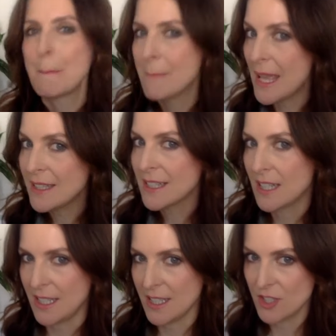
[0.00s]

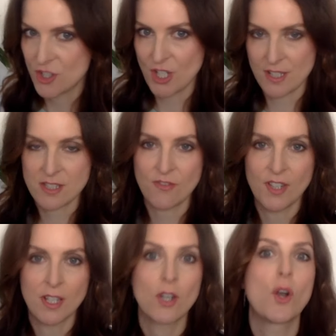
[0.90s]
mainly just
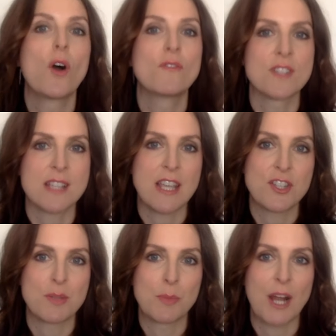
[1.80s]
for
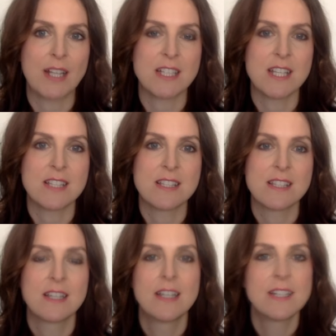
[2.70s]
conversation practice,
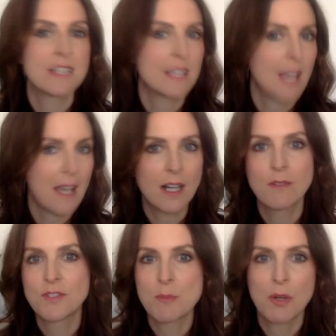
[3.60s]
to get
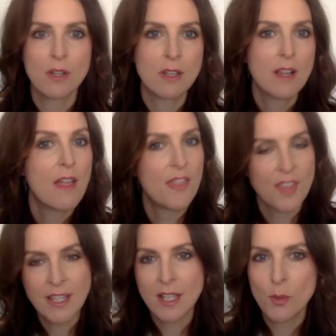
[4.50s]
comfortable
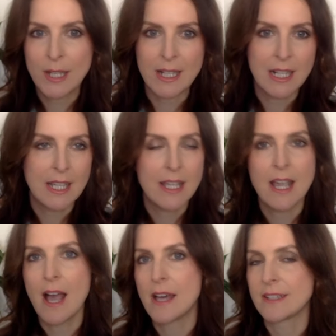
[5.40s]
thinking quickly
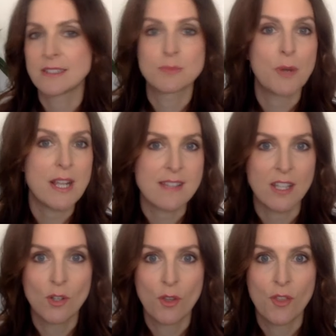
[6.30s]
and expressing
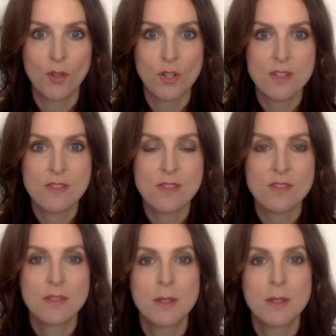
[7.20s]
your thoughts.